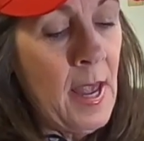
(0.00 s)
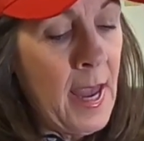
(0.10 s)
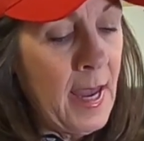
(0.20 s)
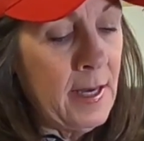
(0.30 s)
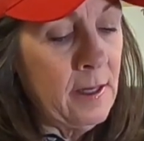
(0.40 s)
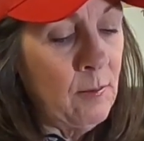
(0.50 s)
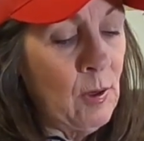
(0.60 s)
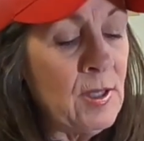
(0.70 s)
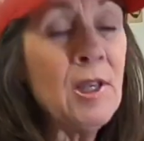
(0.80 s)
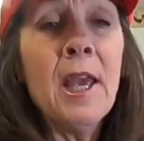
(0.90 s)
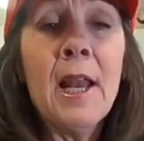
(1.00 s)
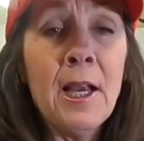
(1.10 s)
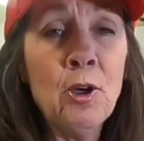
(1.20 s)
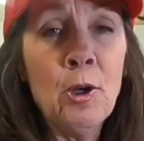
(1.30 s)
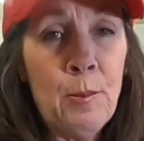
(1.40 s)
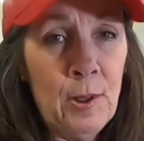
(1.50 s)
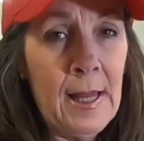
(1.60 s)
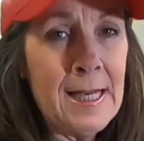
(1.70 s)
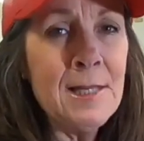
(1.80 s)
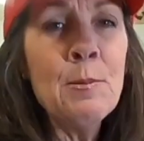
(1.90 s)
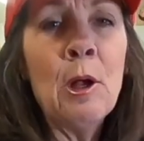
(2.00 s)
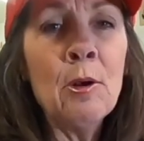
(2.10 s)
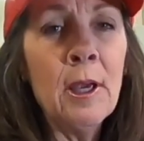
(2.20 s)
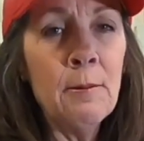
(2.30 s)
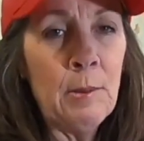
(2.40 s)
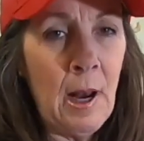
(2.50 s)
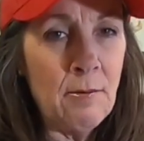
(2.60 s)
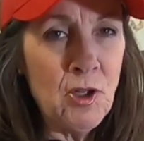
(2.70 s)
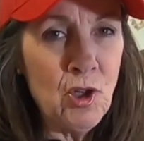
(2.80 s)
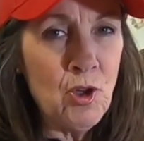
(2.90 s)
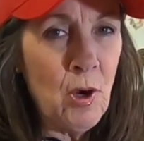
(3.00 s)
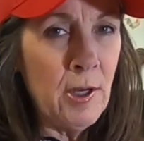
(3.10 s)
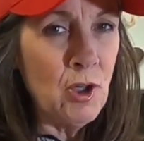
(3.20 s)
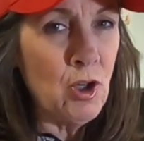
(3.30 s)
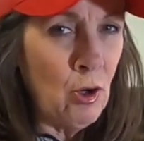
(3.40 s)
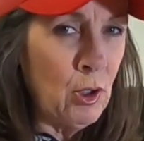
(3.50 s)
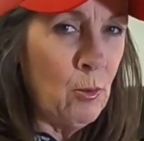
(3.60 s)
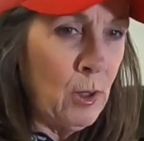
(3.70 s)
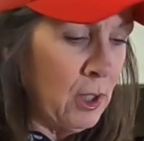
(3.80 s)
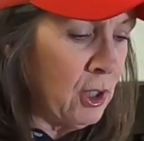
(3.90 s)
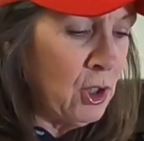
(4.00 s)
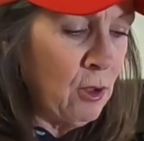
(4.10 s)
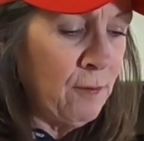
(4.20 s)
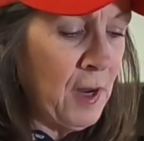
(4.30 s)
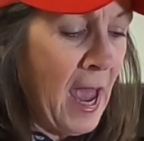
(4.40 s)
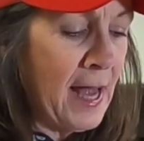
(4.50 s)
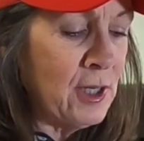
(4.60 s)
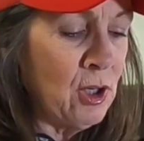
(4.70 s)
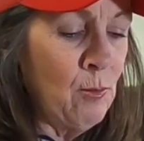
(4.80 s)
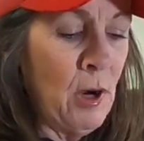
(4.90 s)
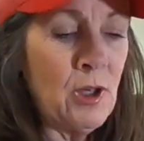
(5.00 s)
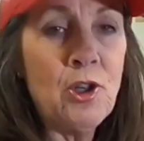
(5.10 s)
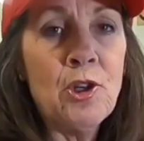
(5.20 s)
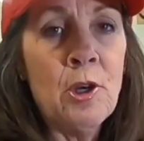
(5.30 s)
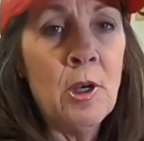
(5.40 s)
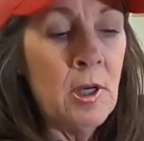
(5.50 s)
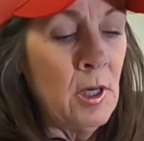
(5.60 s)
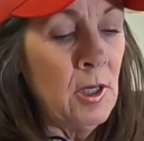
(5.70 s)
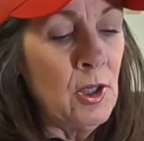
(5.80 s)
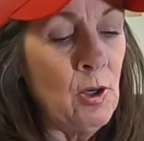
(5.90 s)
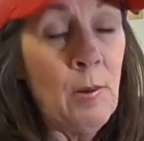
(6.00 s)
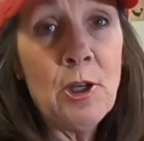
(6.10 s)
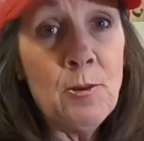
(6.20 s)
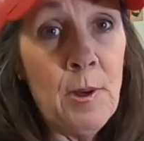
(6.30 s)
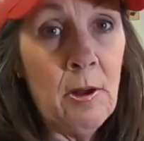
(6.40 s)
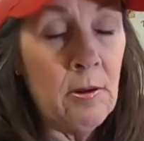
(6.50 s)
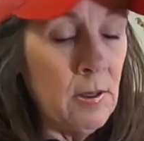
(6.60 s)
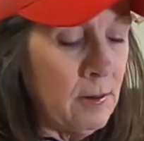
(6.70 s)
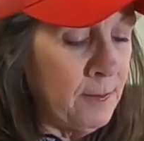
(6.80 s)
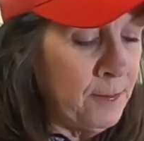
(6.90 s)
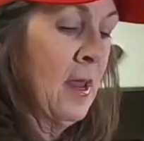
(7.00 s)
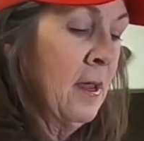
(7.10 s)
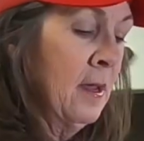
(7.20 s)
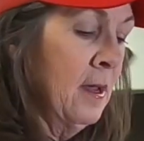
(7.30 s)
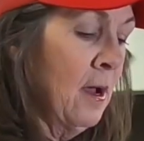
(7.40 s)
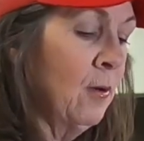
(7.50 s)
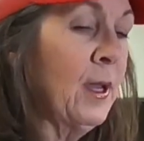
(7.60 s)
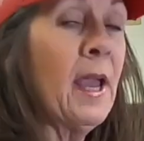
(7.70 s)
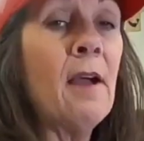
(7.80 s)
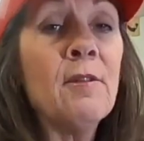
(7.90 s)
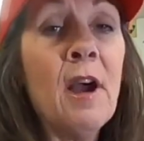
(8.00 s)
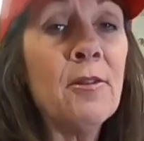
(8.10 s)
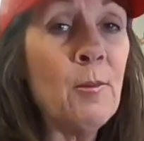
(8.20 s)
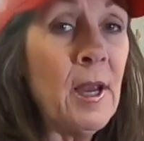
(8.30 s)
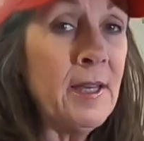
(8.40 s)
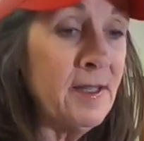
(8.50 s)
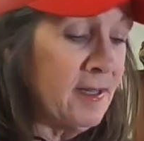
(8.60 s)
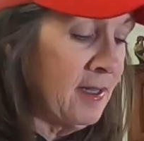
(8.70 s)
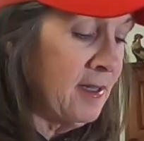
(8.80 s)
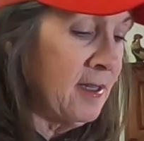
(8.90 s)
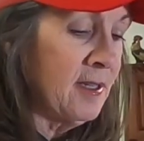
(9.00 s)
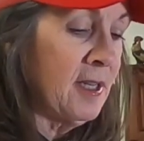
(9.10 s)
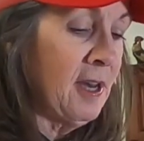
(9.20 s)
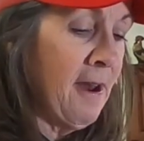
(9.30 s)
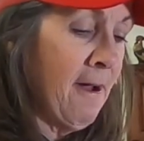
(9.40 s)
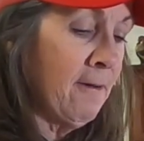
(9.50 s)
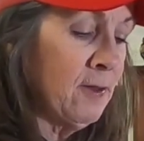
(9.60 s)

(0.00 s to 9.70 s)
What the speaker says: And once again, I could have put less milk in, but I was just trying to show you what you could do if you add too much milk. Okay, I've got the right consistency now.